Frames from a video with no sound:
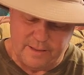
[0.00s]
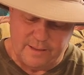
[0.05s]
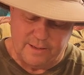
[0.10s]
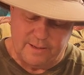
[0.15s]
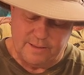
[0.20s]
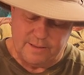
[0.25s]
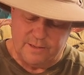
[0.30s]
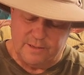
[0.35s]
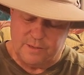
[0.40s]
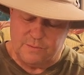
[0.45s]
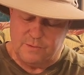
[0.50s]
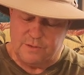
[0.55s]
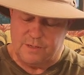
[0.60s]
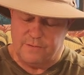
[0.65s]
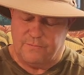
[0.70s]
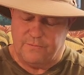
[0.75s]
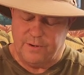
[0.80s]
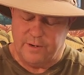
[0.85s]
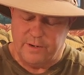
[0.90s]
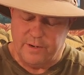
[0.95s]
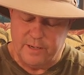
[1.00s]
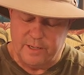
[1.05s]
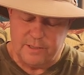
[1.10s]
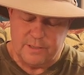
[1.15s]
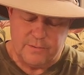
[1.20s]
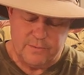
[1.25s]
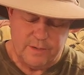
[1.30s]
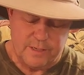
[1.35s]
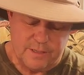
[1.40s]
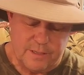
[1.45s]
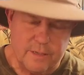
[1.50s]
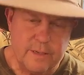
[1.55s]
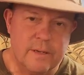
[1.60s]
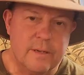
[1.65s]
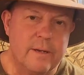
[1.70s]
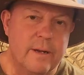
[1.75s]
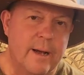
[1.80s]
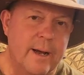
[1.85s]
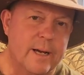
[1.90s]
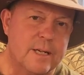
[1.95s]
thought this was a very
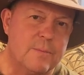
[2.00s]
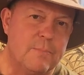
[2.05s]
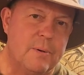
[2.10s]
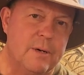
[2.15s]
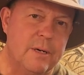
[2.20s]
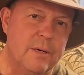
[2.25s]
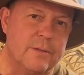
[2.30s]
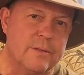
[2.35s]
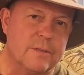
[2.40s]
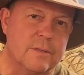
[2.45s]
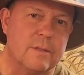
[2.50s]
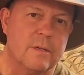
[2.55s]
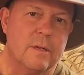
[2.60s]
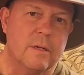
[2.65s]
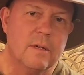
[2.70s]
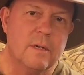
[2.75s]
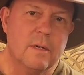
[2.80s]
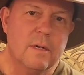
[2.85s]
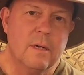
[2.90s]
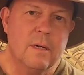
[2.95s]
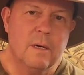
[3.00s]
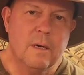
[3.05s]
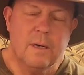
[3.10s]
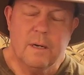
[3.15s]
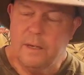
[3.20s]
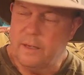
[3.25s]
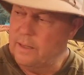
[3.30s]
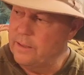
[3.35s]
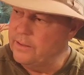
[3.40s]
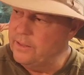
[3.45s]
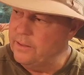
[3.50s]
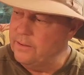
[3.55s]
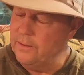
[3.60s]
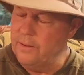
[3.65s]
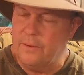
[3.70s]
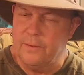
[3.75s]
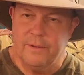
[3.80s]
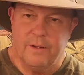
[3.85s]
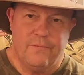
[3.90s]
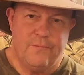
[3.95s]
interesting ex-post.
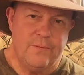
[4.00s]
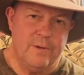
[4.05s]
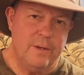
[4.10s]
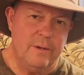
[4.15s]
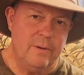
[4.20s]
If you